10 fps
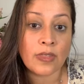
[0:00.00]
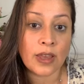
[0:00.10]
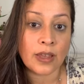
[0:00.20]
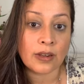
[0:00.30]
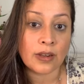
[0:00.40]

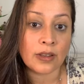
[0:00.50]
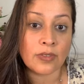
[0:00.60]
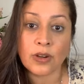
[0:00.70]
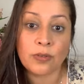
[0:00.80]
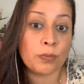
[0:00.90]
Then
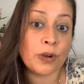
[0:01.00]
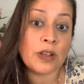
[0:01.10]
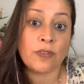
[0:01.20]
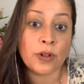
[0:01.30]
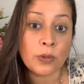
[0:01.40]
they're
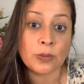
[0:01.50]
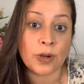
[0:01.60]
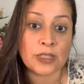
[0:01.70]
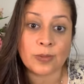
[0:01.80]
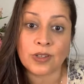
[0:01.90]
pretty full with
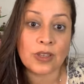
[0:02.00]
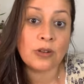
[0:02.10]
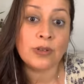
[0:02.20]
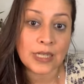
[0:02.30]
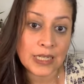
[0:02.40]
breast milk. They
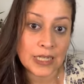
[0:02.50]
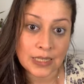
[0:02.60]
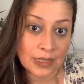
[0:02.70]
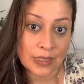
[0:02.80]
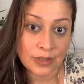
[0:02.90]
don't need
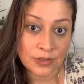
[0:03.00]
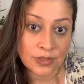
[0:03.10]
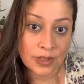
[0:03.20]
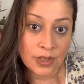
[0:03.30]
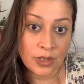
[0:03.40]
anything else.